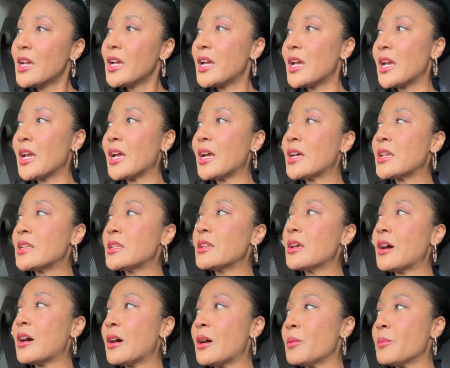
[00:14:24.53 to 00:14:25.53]

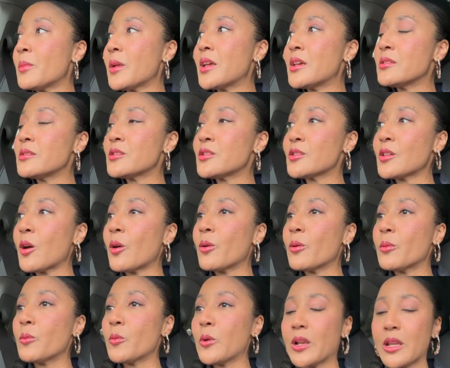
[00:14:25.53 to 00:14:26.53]
And
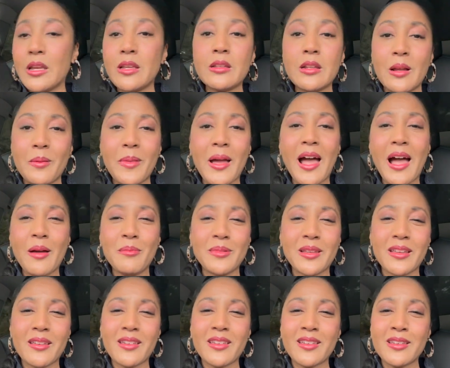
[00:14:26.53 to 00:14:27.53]
so what ended up
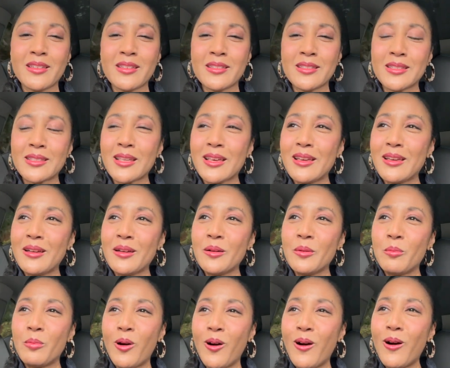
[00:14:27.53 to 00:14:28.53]
happening is
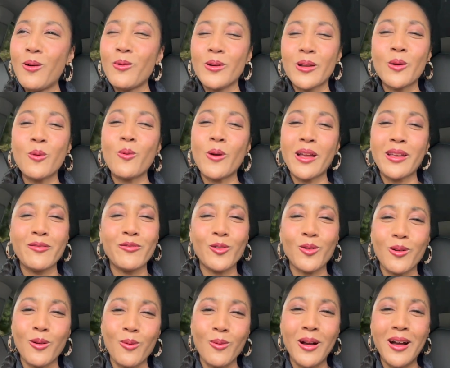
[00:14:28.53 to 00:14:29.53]
Paul went away
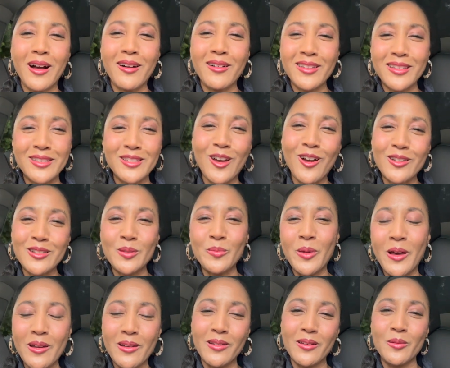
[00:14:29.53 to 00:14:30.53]
for a while. It talks
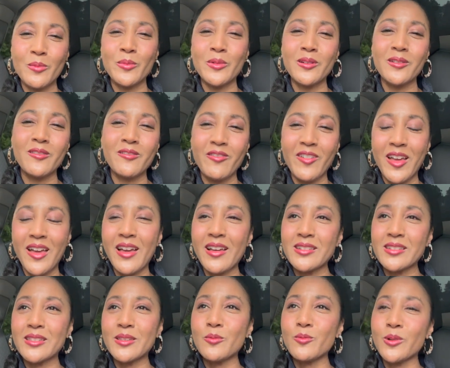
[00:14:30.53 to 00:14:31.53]
about it in the book of
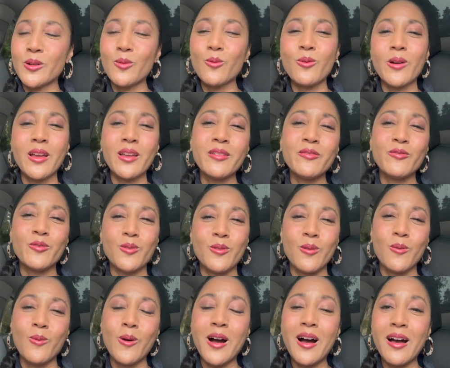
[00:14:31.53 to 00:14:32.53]
Acts. He went away for a
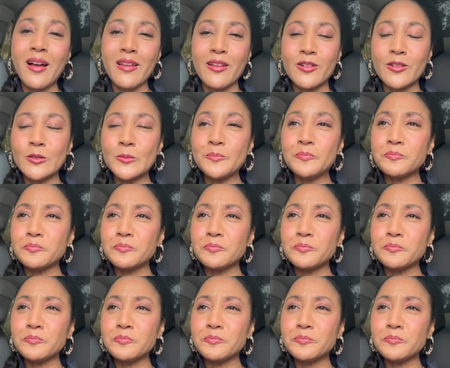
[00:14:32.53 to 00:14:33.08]
while.